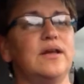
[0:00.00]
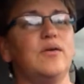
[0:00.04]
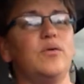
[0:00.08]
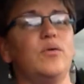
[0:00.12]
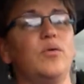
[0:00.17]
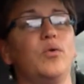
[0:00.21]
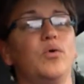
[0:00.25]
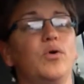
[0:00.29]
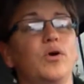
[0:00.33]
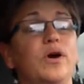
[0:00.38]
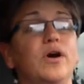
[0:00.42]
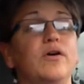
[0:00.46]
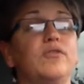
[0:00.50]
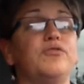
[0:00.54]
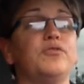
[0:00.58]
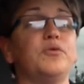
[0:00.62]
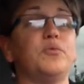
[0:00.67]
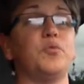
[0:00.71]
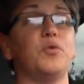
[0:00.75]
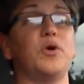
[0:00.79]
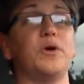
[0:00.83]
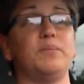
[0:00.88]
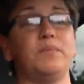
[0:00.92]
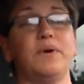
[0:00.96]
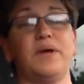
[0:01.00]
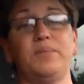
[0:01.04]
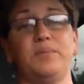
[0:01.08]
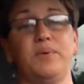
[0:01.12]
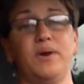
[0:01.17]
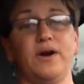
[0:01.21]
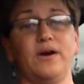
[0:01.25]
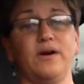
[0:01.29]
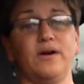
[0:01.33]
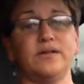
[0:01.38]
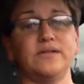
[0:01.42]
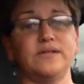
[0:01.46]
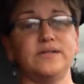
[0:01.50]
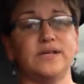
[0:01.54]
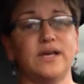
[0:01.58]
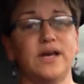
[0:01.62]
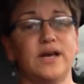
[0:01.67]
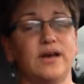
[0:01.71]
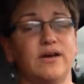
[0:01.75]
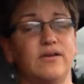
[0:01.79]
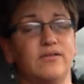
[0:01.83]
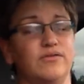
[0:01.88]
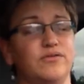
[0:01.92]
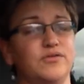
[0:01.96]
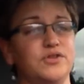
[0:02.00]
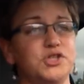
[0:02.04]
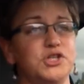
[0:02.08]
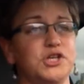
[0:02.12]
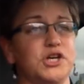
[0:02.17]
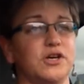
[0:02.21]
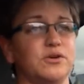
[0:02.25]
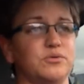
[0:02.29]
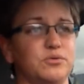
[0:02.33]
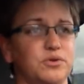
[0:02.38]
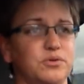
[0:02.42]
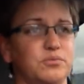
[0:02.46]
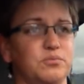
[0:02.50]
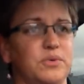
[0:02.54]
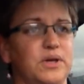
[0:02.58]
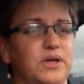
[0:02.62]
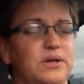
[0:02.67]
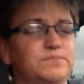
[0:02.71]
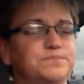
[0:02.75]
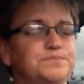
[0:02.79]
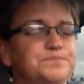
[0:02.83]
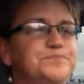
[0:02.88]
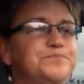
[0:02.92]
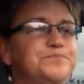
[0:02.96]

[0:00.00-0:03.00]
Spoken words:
Or from what my parents have shared with me.